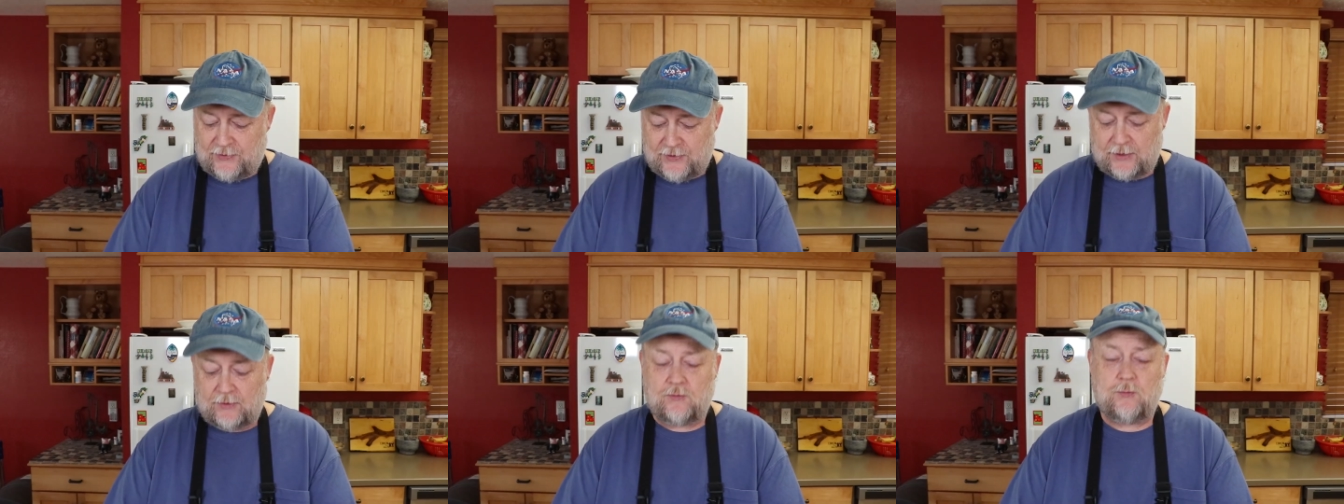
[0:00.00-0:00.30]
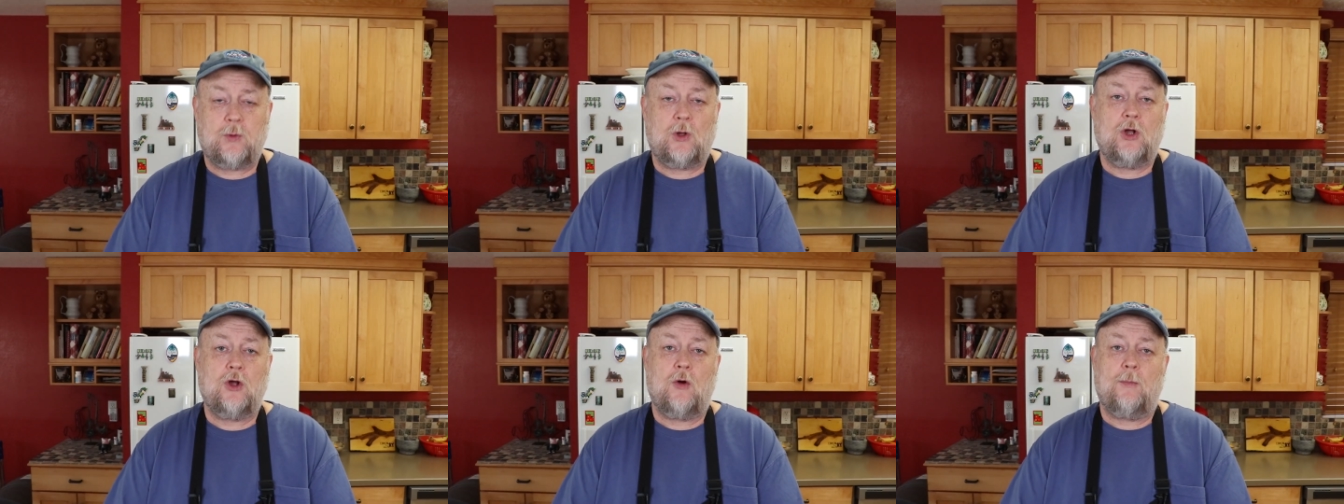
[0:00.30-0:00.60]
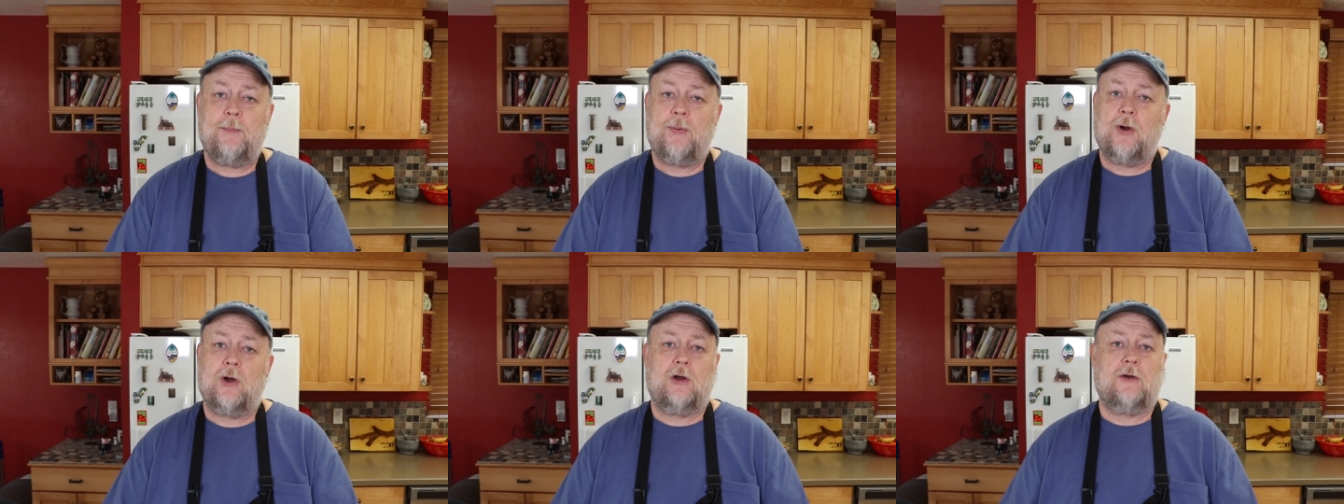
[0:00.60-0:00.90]
This will
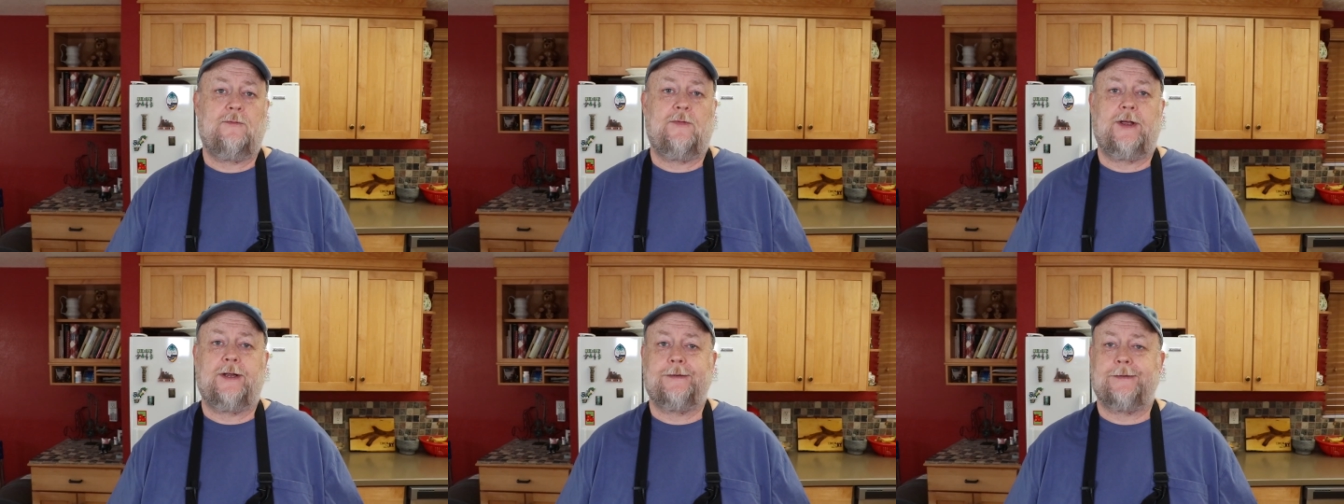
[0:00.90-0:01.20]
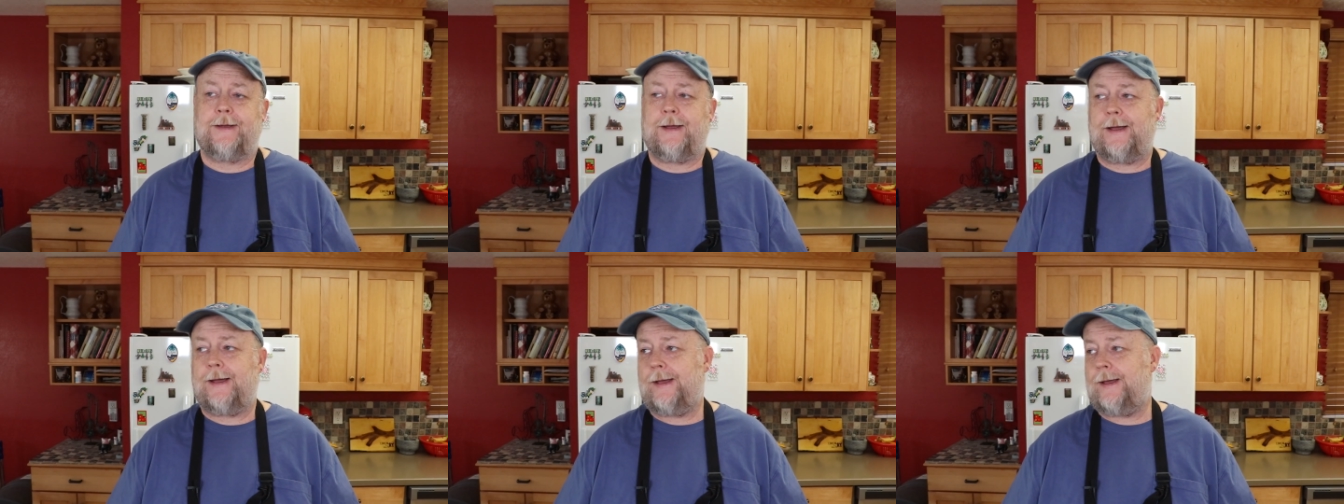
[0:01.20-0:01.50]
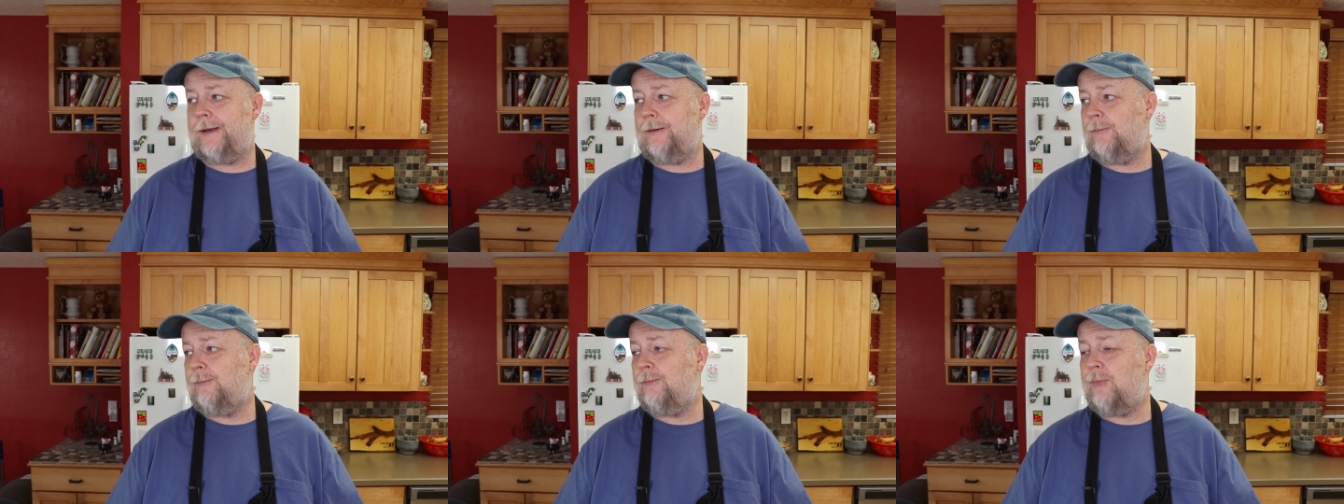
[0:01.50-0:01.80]
go perfect
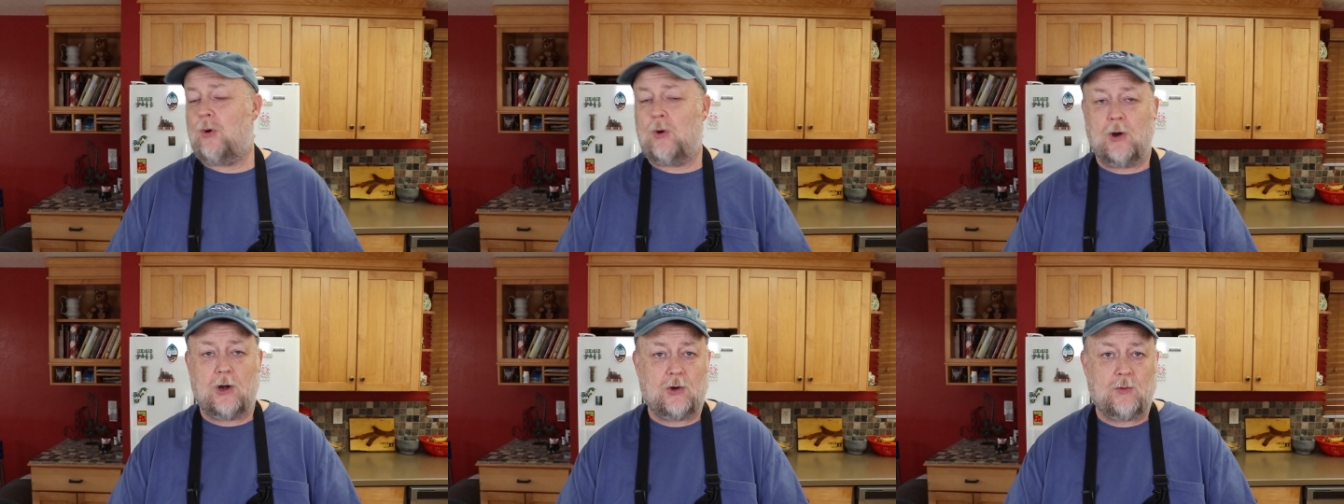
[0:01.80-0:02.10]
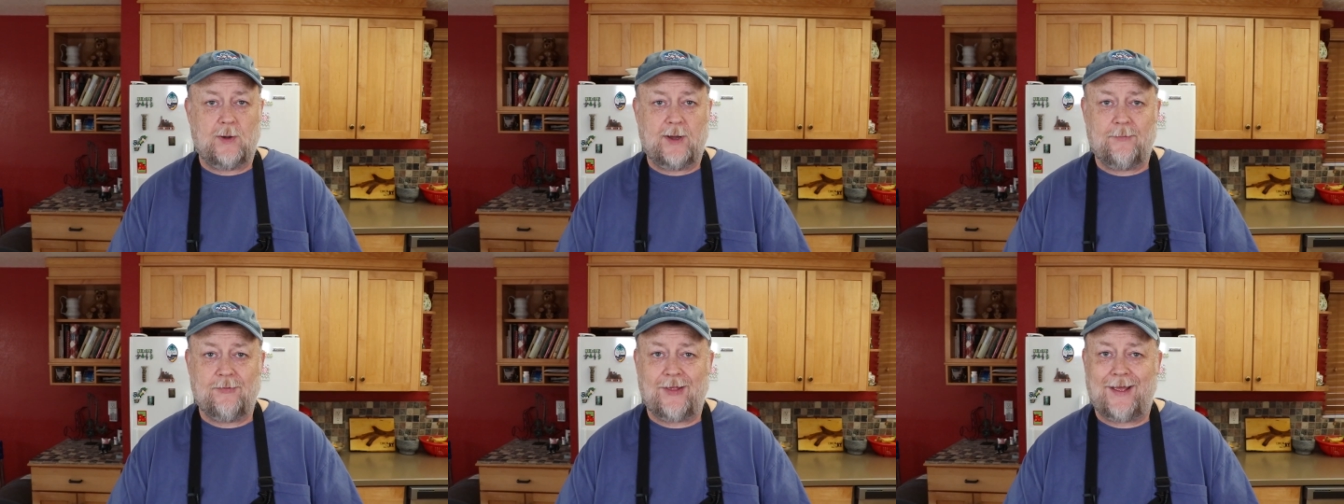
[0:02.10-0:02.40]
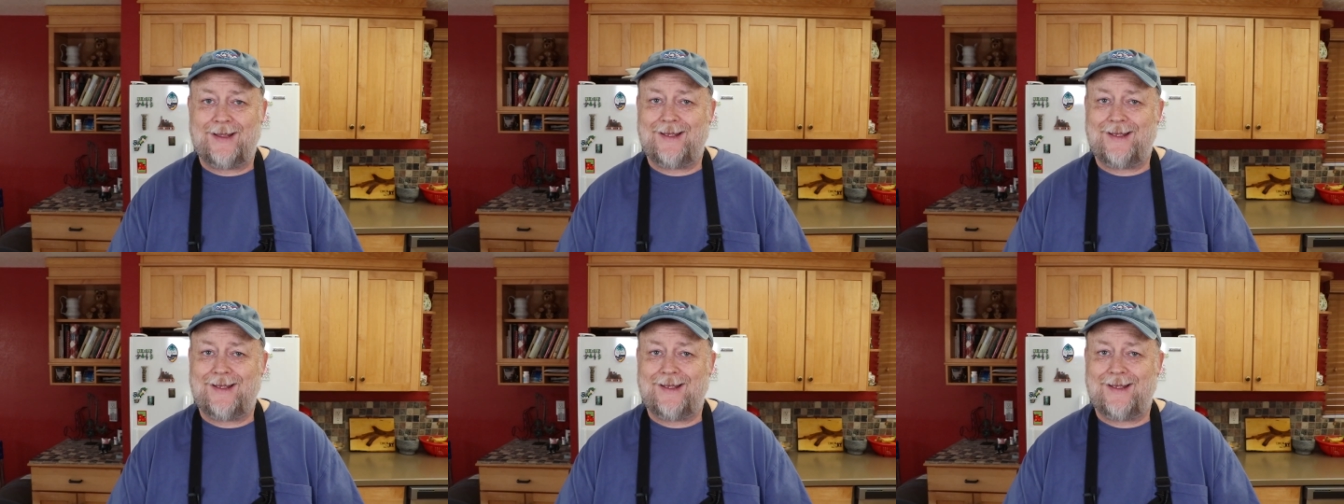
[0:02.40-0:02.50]
on pork ribs,